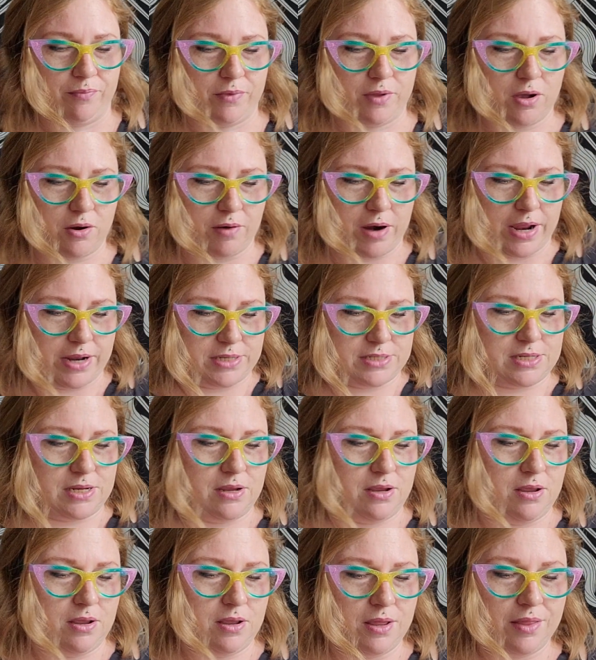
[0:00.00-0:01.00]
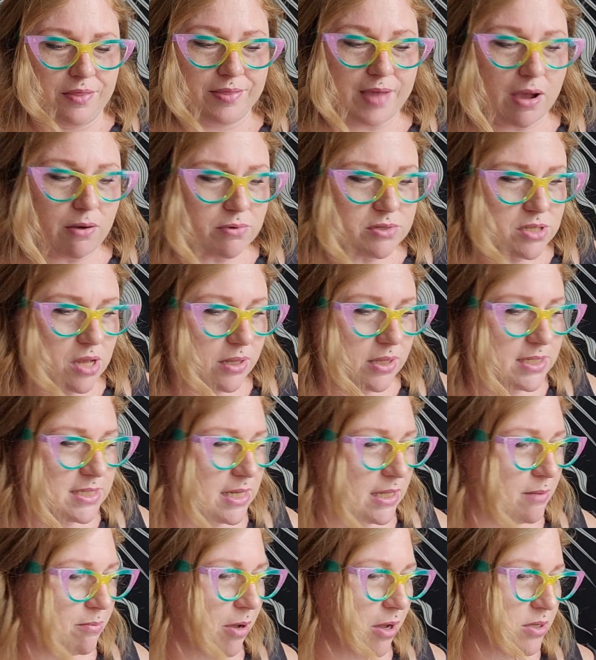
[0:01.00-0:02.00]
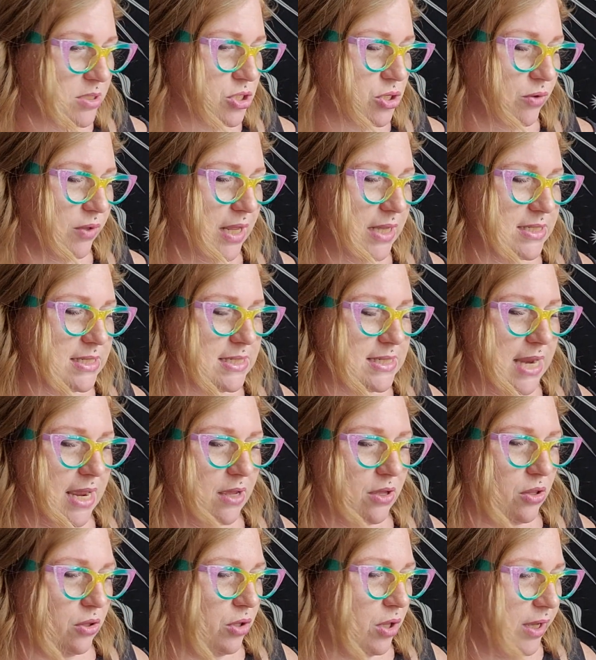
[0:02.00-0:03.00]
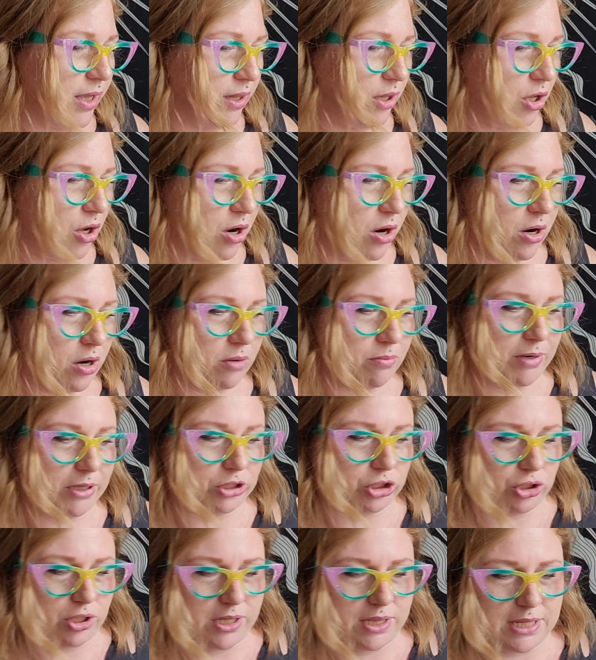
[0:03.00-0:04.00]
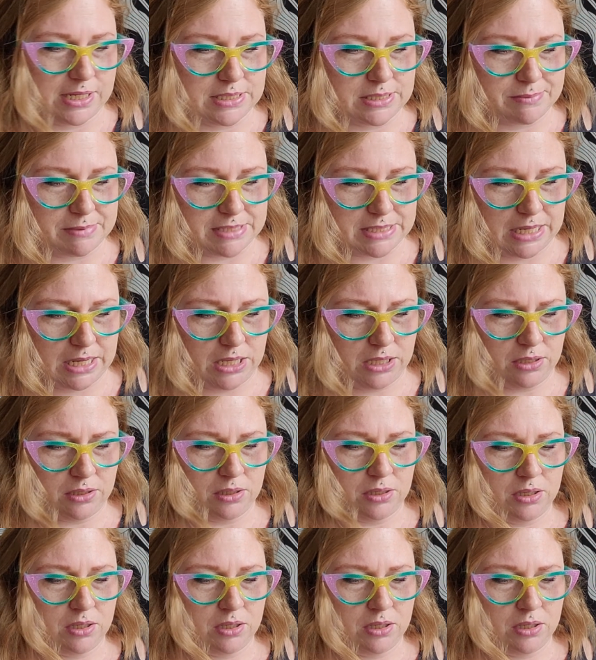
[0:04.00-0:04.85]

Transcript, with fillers: All right, that was all that's in the box. So let's take a look at the card, make sure nothing's missing.